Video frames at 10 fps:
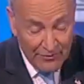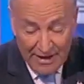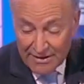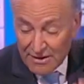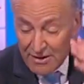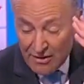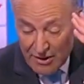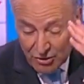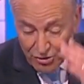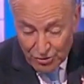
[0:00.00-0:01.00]
the fact,
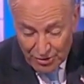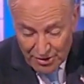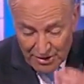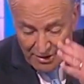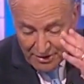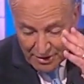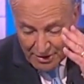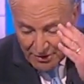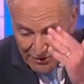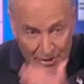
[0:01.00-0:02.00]
that should
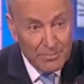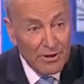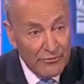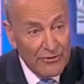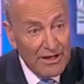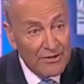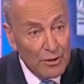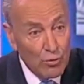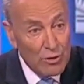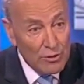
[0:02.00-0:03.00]
uh, their bill failed,
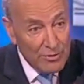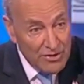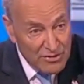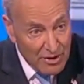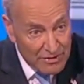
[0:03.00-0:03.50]
they'll work with us